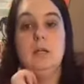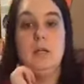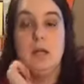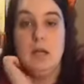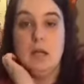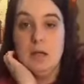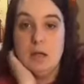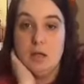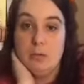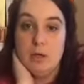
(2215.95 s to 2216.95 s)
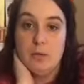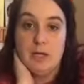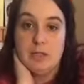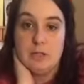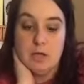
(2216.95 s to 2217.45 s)
and it'll be ready
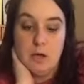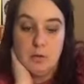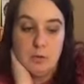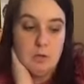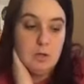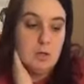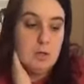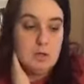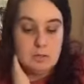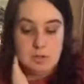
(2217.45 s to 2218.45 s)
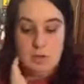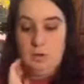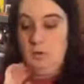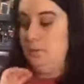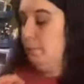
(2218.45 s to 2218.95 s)
to go. So